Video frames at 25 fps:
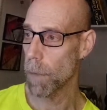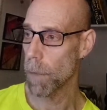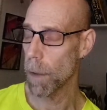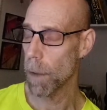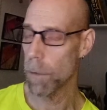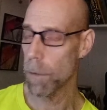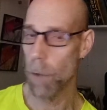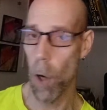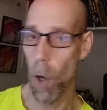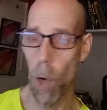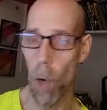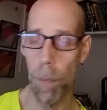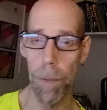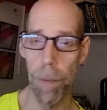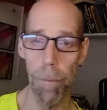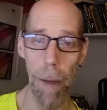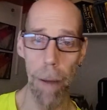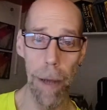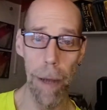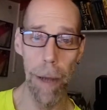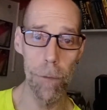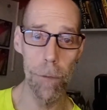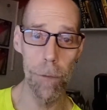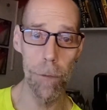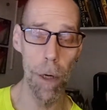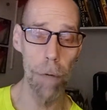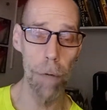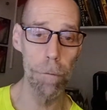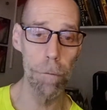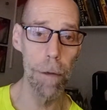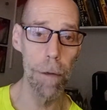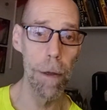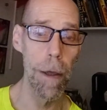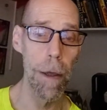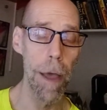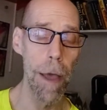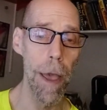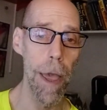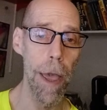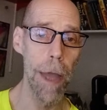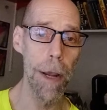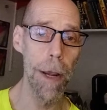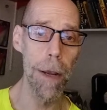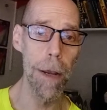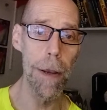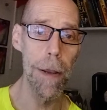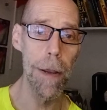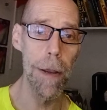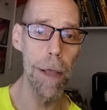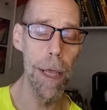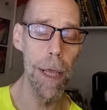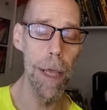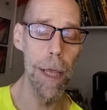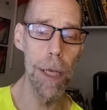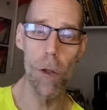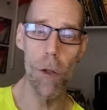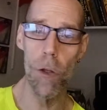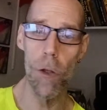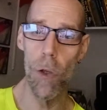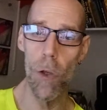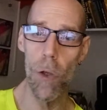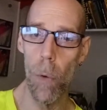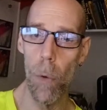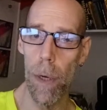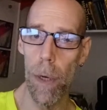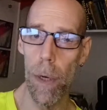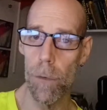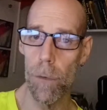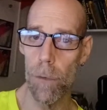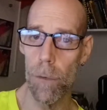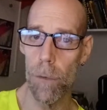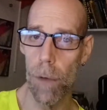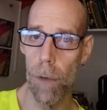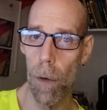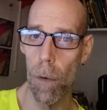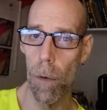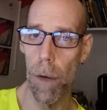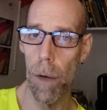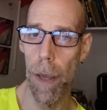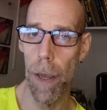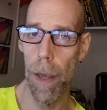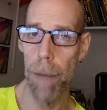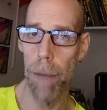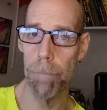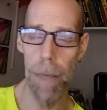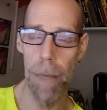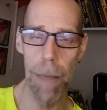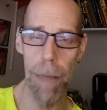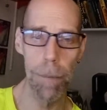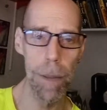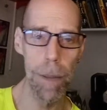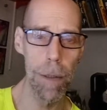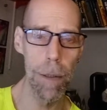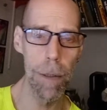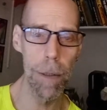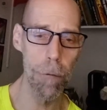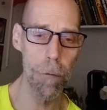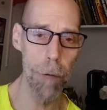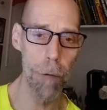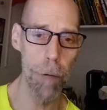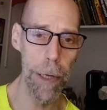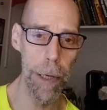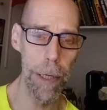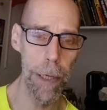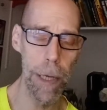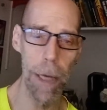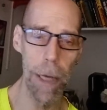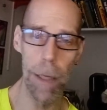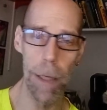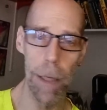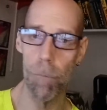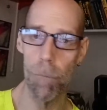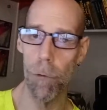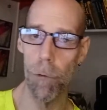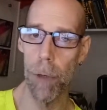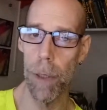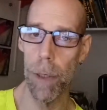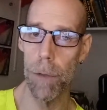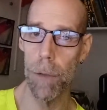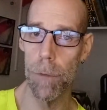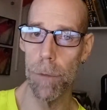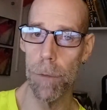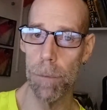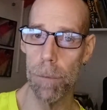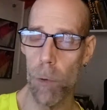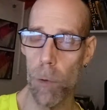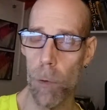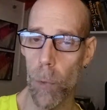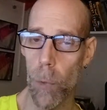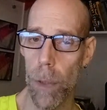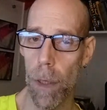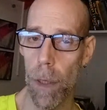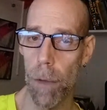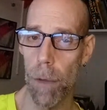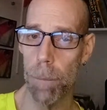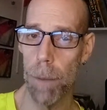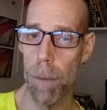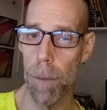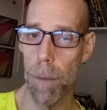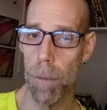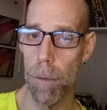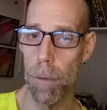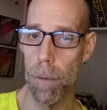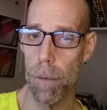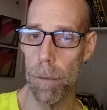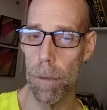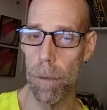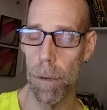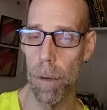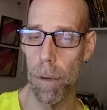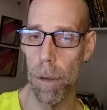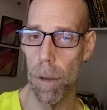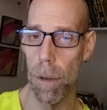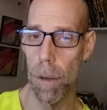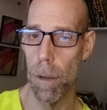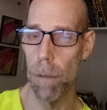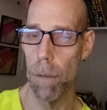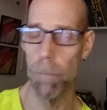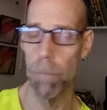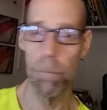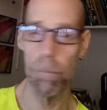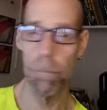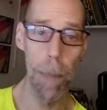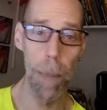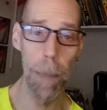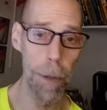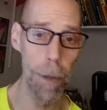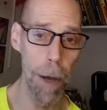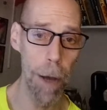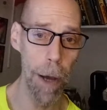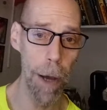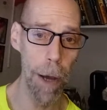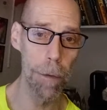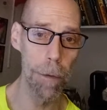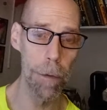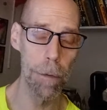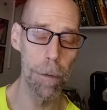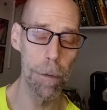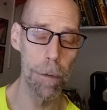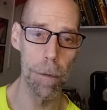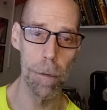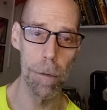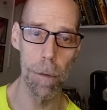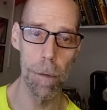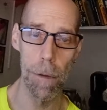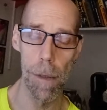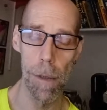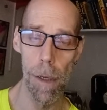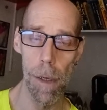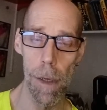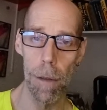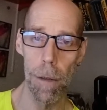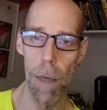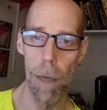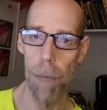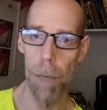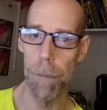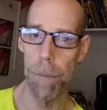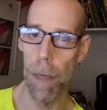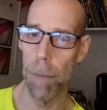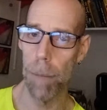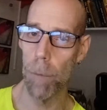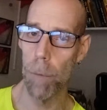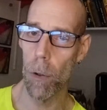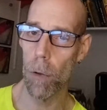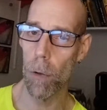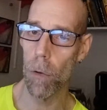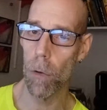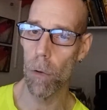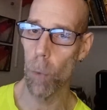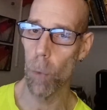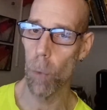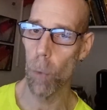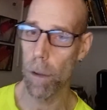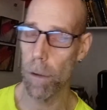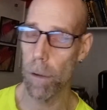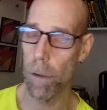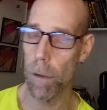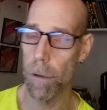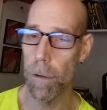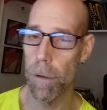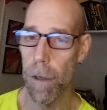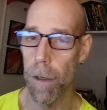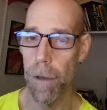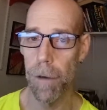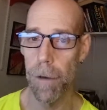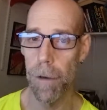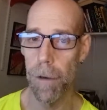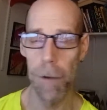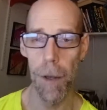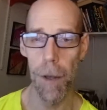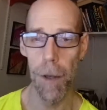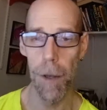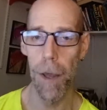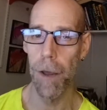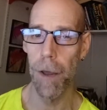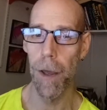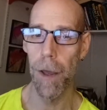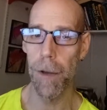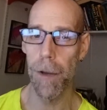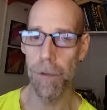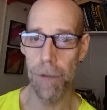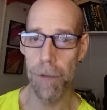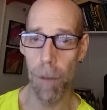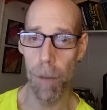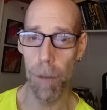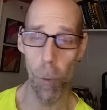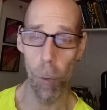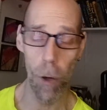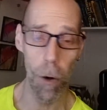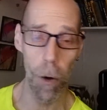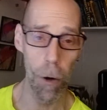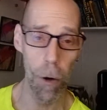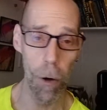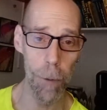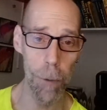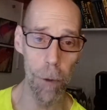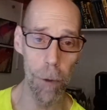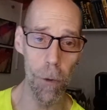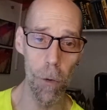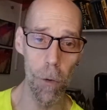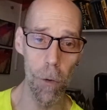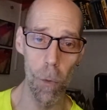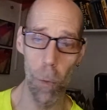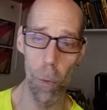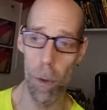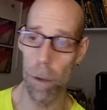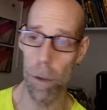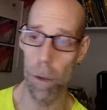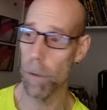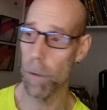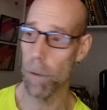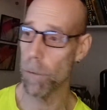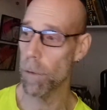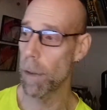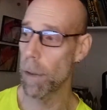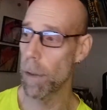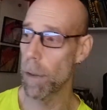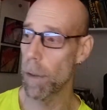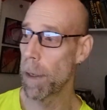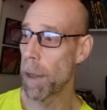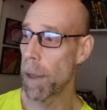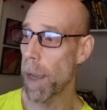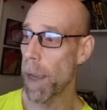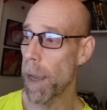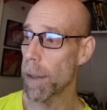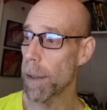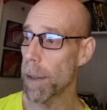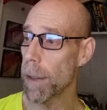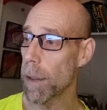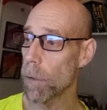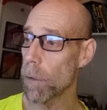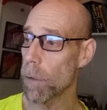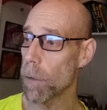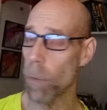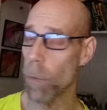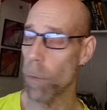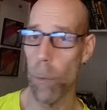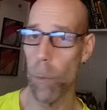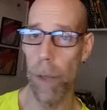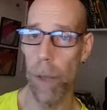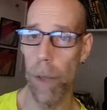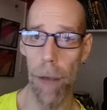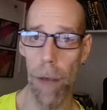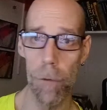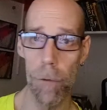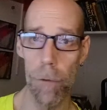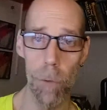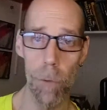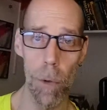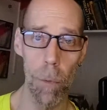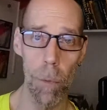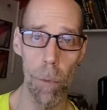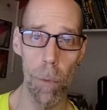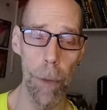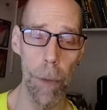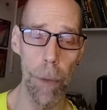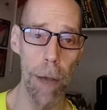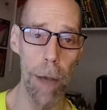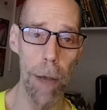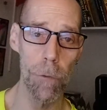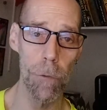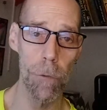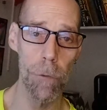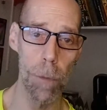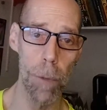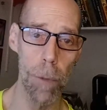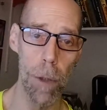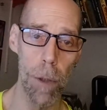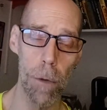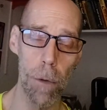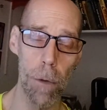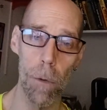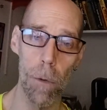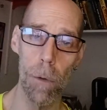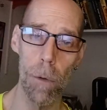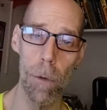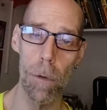to open myself, and in doing so, maybe creating a bridge between other people, maybe not. I'm not a miracle worker, except we're all miracle workers. And here's what we ask for when we ask for a miracle.